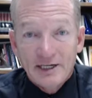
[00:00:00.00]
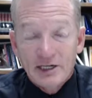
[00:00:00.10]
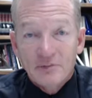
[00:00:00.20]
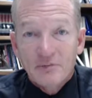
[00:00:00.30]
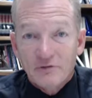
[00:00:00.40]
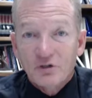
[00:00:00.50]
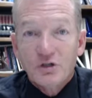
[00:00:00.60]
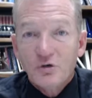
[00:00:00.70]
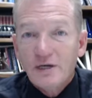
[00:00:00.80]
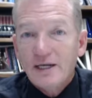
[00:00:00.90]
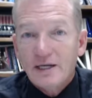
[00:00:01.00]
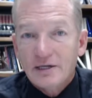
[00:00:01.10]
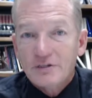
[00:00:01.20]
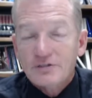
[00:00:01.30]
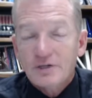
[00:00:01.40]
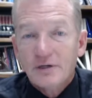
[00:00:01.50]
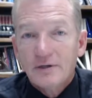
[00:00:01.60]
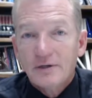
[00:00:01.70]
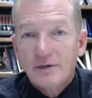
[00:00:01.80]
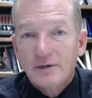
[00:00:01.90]
Him for who He is,
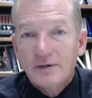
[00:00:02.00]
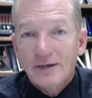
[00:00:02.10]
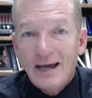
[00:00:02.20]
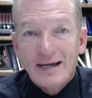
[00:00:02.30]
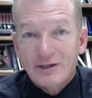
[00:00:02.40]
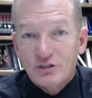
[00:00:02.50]
and